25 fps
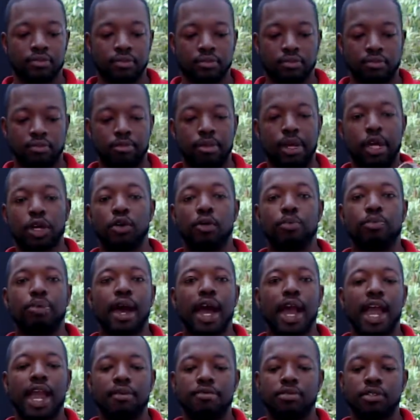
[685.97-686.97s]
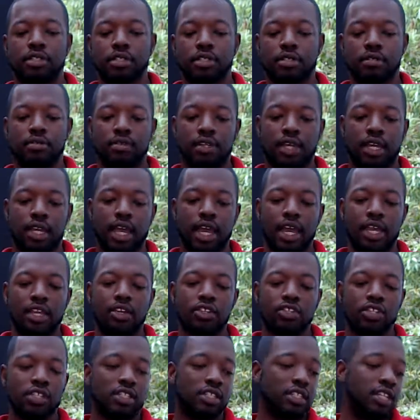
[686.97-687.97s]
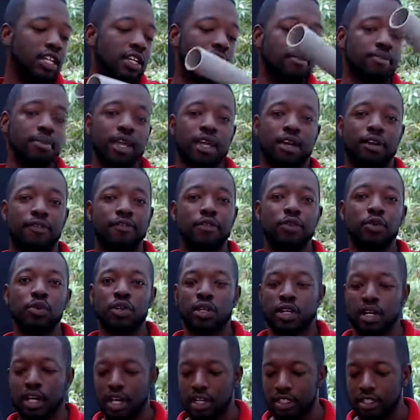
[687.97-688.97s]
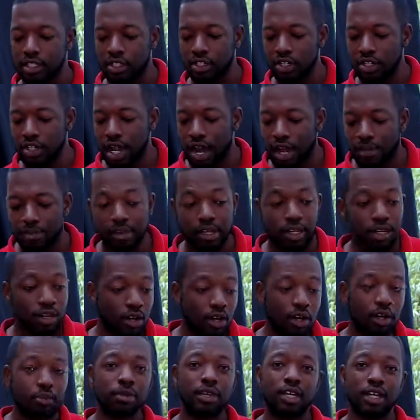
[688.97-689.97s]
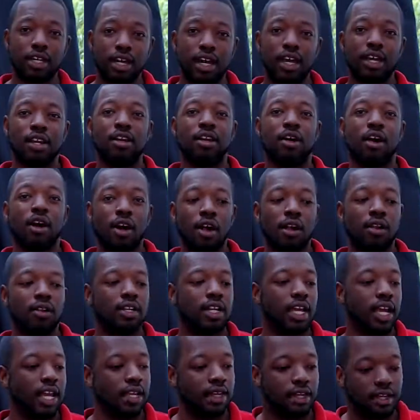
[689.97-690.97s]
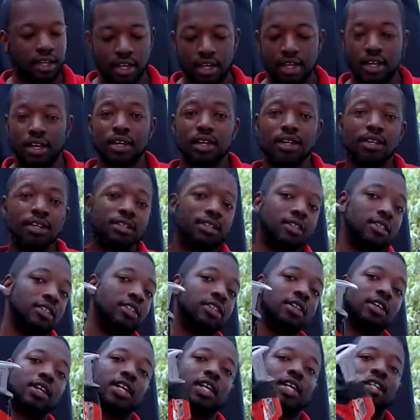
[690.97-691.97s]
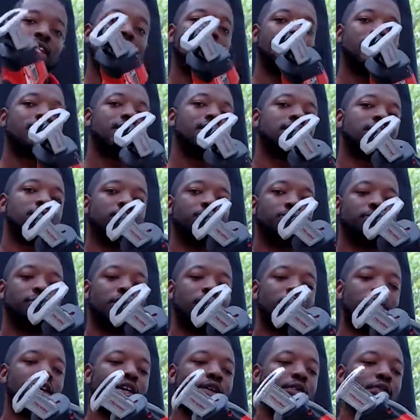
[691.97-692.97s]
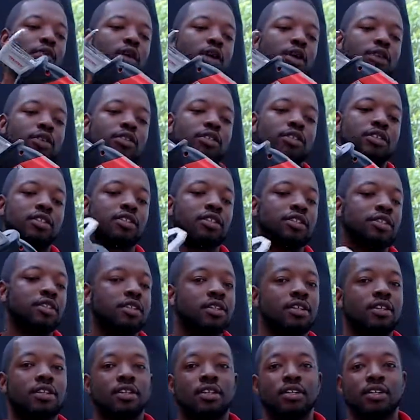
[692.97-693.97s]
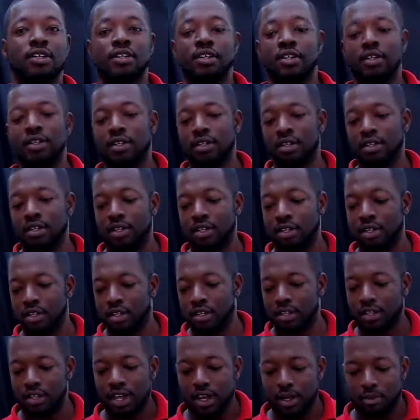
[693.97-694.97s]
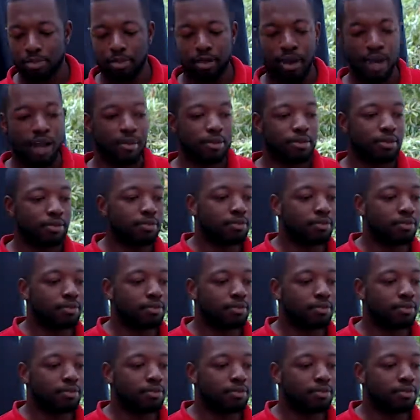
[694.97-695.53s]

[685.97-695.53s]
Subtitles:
metal pipes, and you just need to make a few cuts, and you're not going to be cutting all day, you can get this. It works. Not a problem.